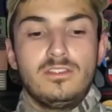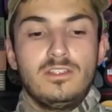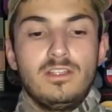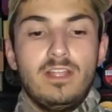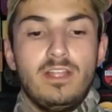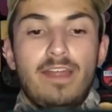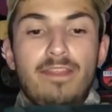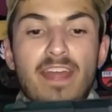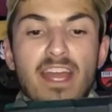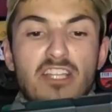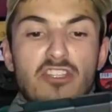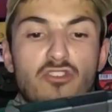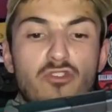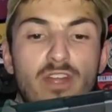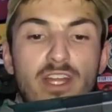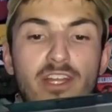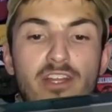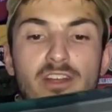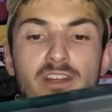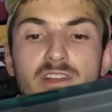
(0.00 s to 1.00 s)
And that
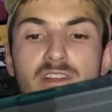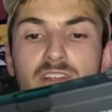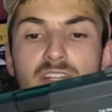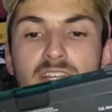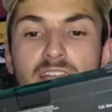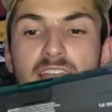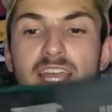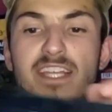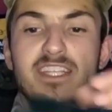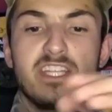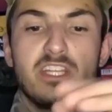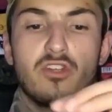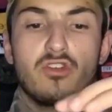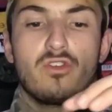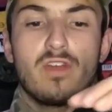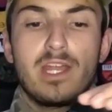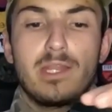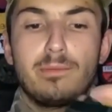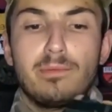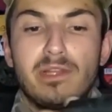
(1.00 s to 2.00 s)
trigger is
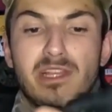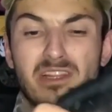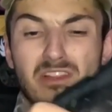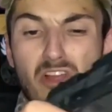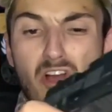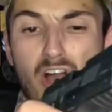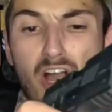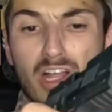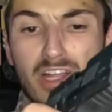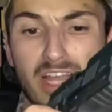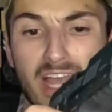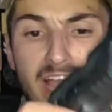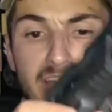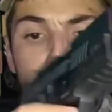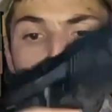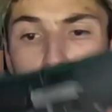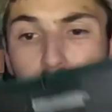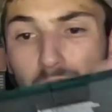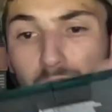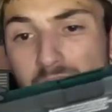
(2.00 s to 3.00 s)
incredibly long. I
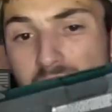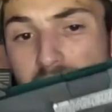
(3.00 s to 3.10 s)
don't really